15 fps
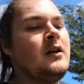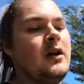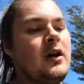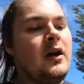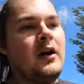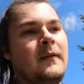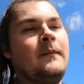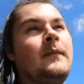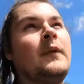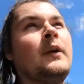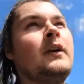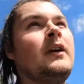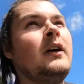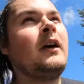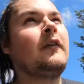Um,
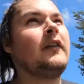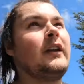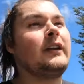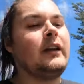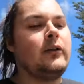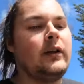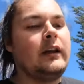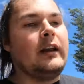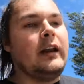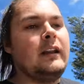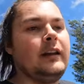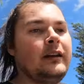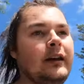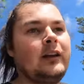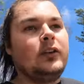I feel like they would eat
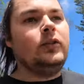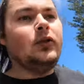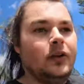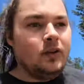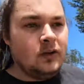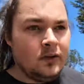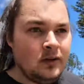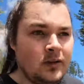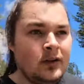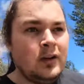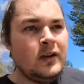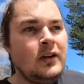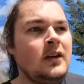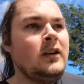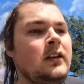anything they could.
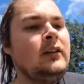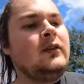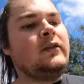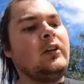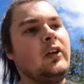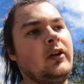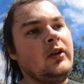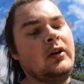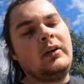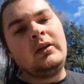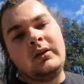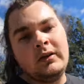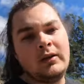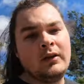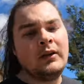So
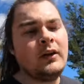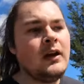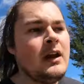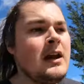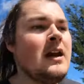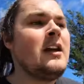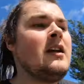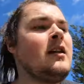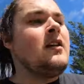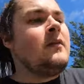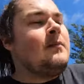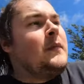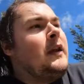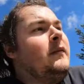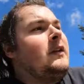
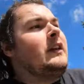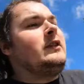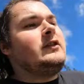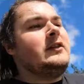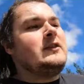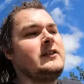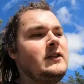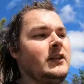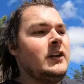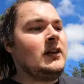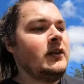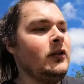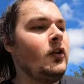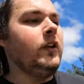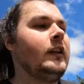maybe they're just
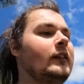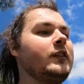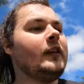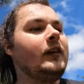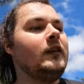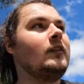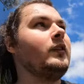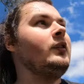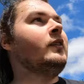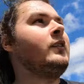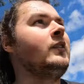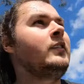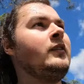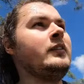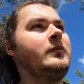not in season
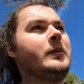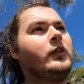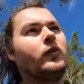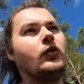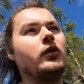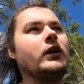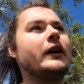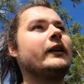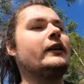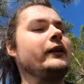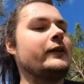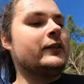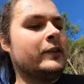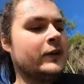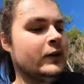to be caught like
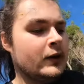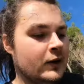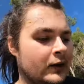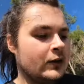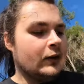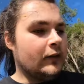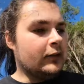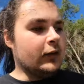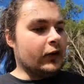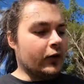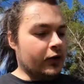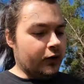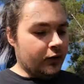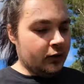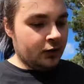this.
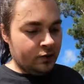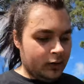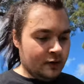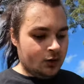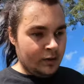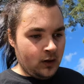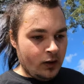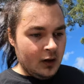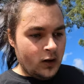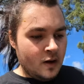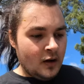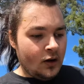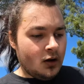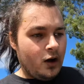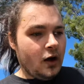So
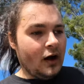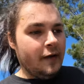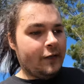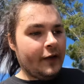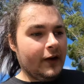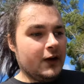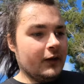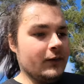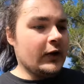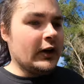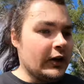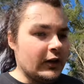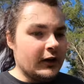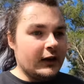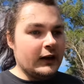I think I'm
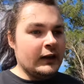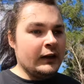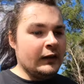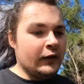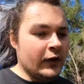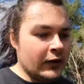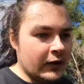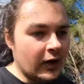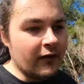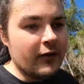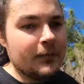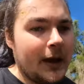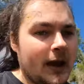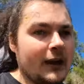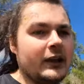gonna leave
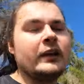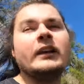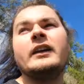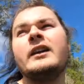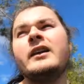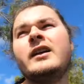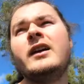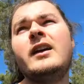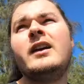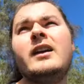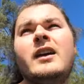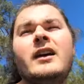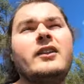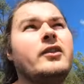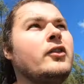coming back here
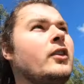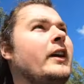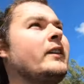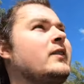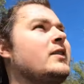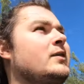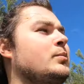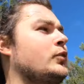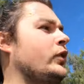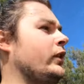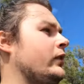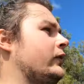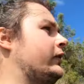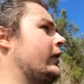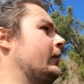until like
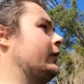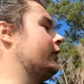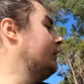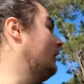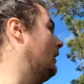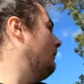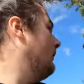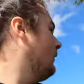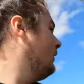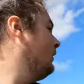spring, summertime.